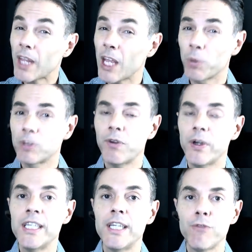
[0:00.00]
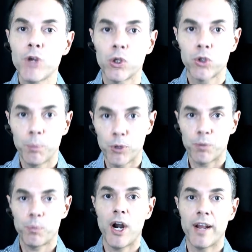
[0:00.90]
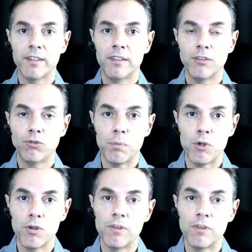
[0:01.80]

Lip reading: it was very difficult to put your products in distribution.